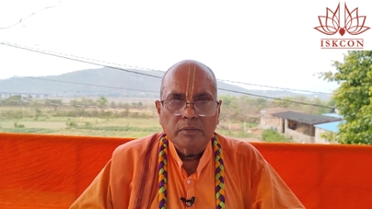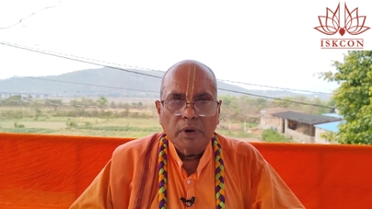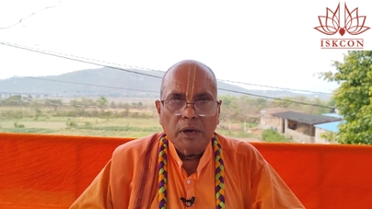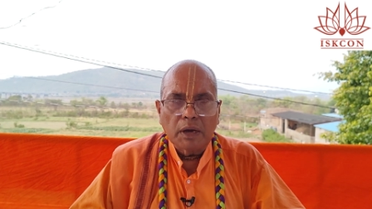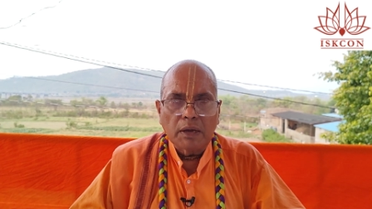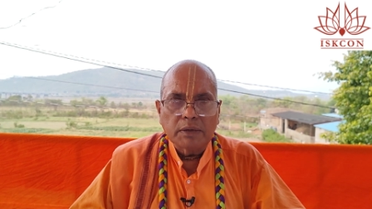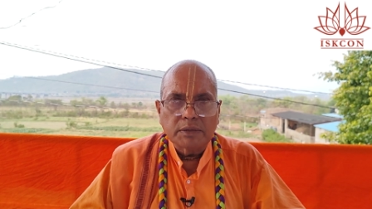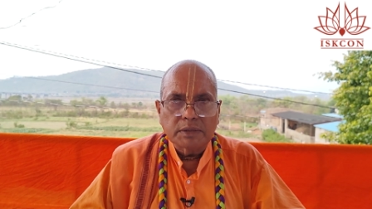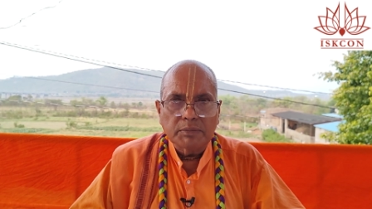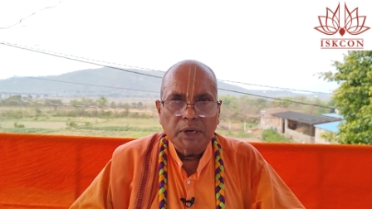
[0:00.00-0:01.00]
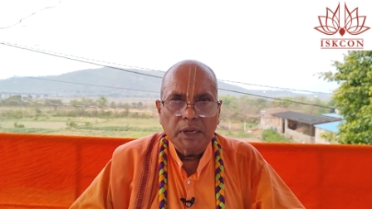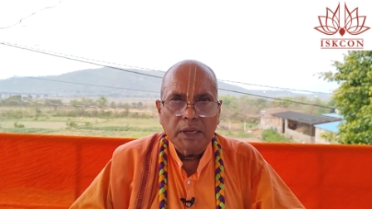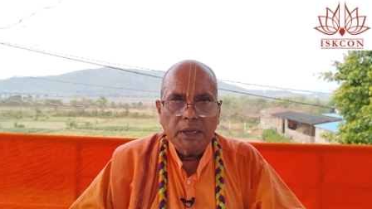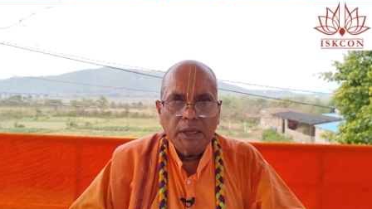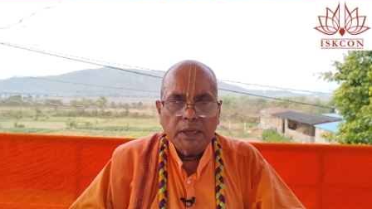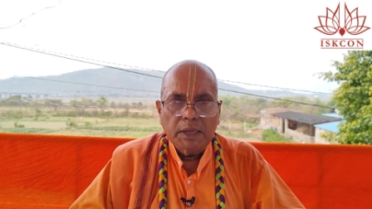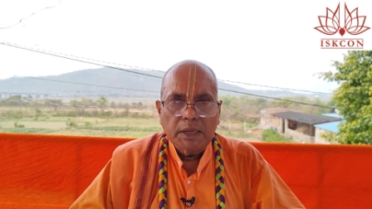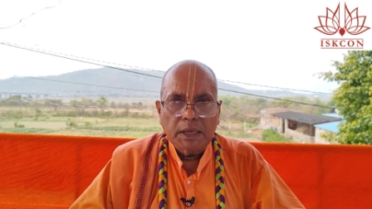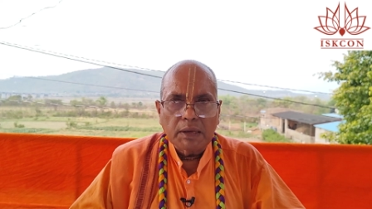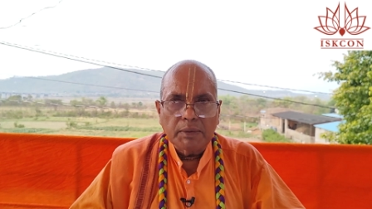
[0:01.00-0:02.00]
was simply
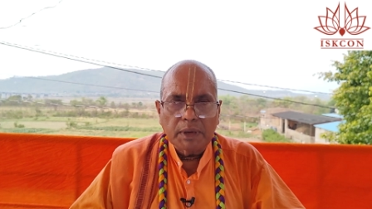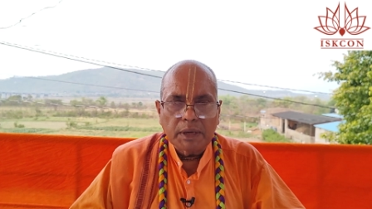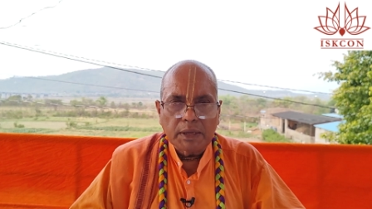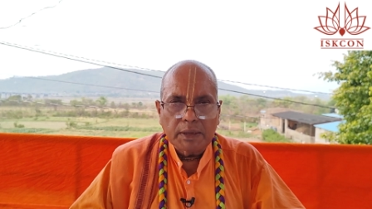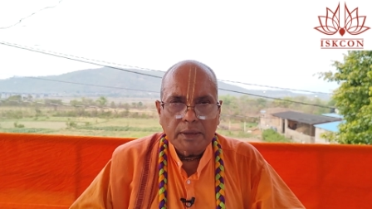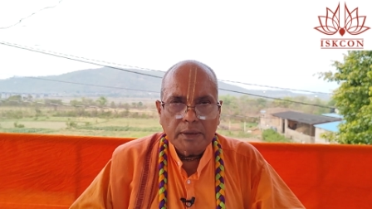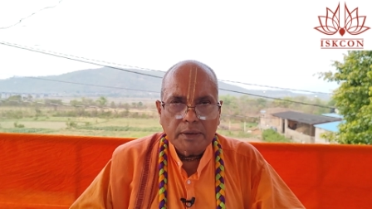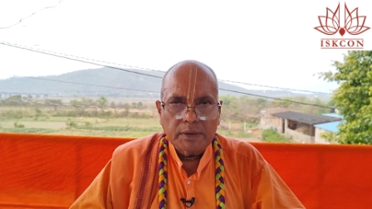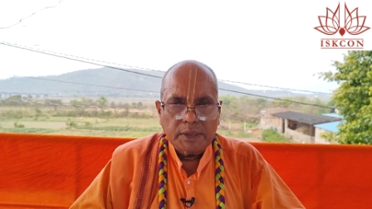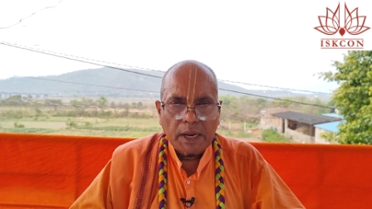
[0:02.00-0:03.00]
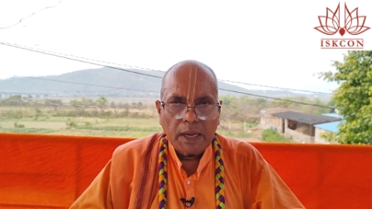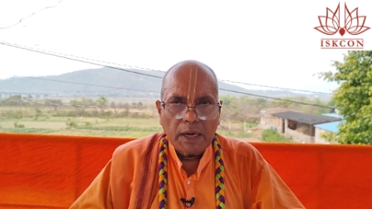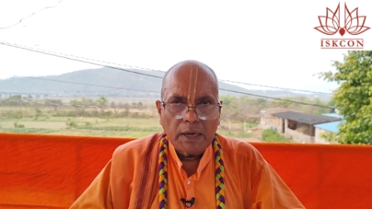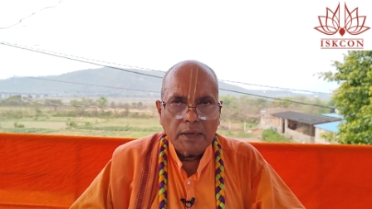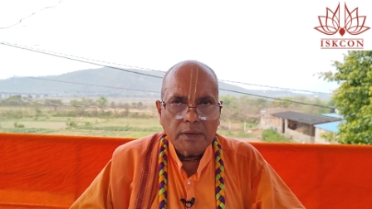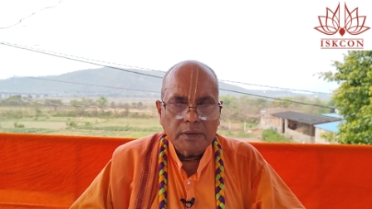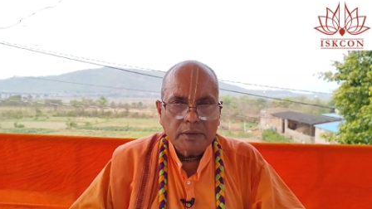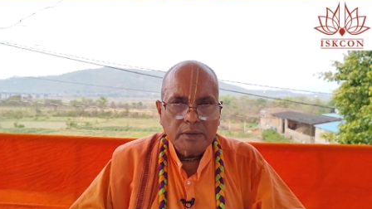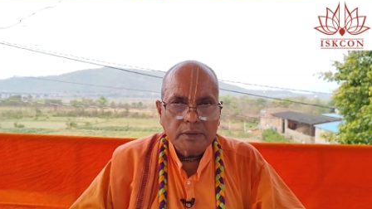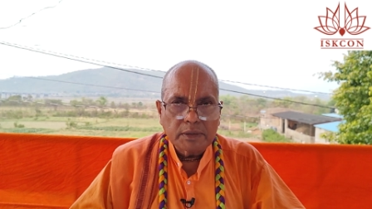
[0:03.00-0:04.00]
gave a trial,
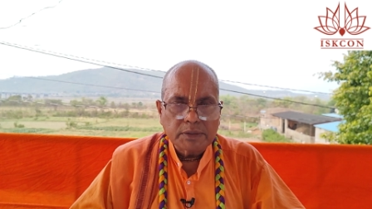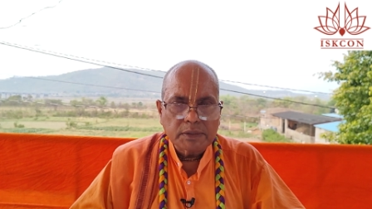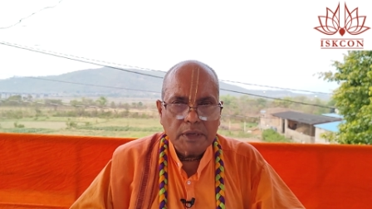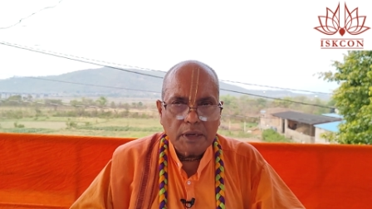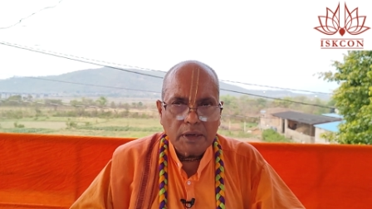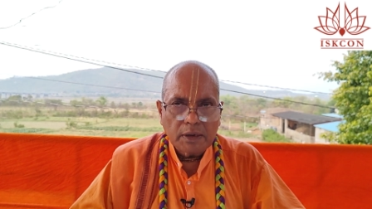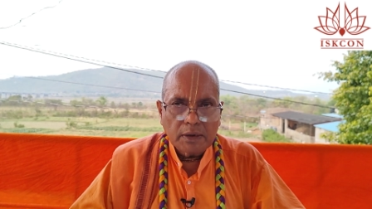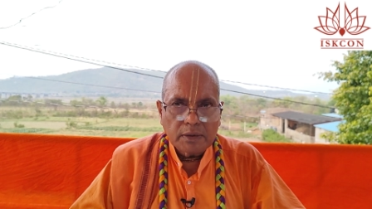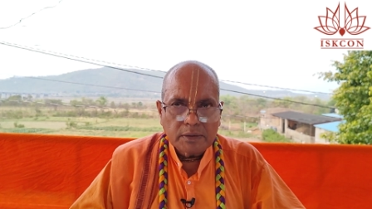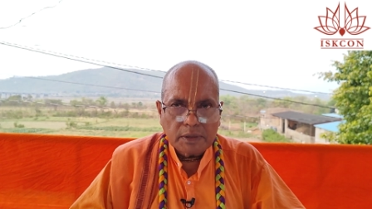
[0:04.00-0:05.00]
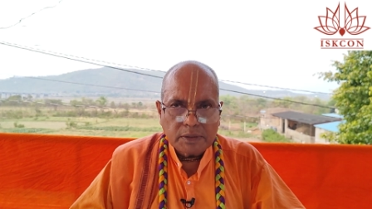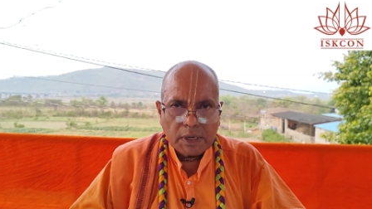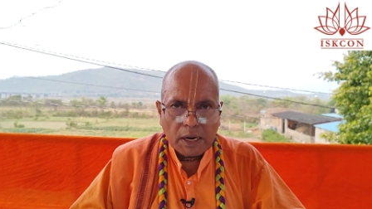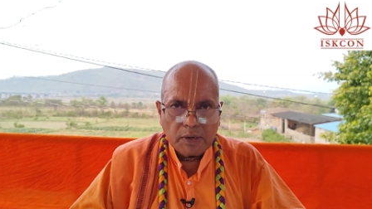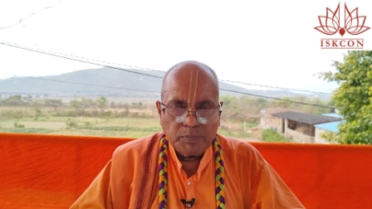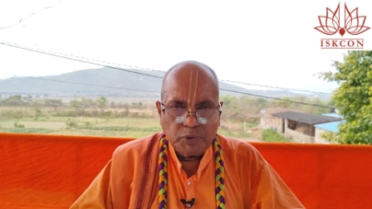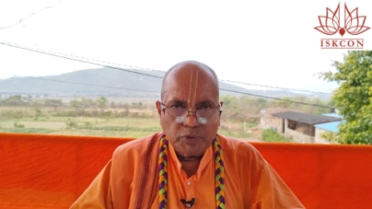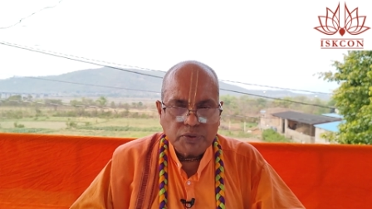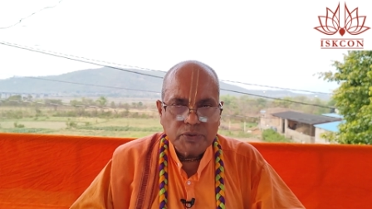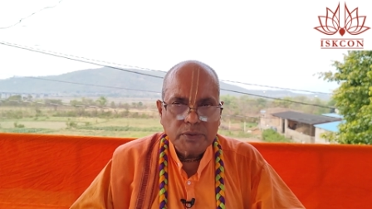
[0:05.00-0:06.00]
just try to
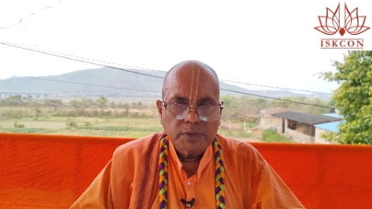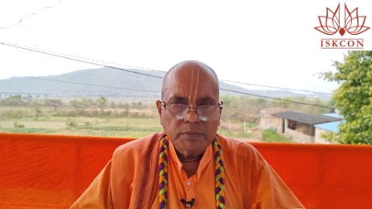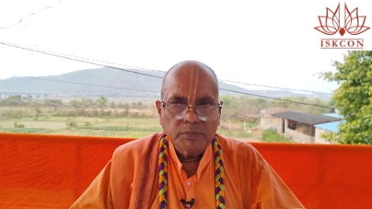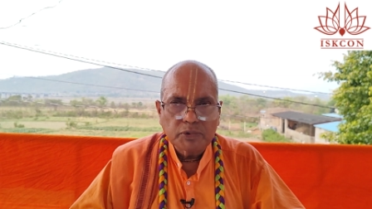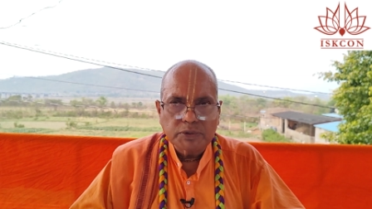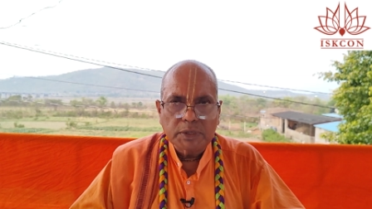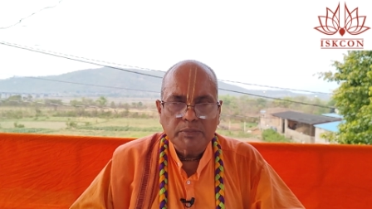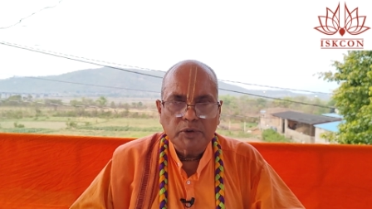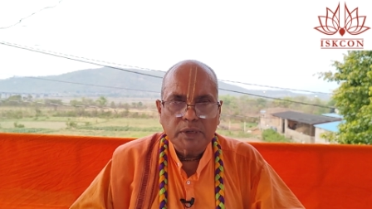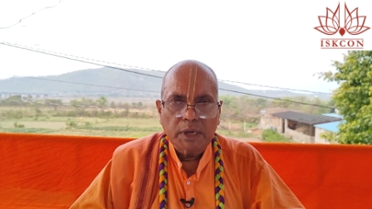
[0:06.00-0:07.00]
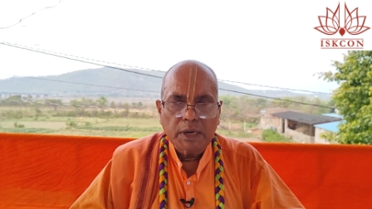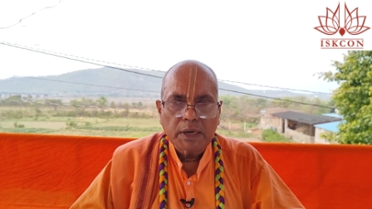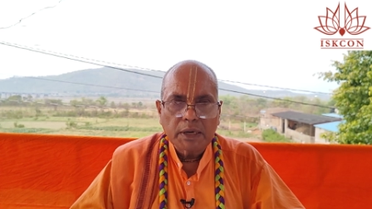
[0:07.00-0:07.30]
push that motor.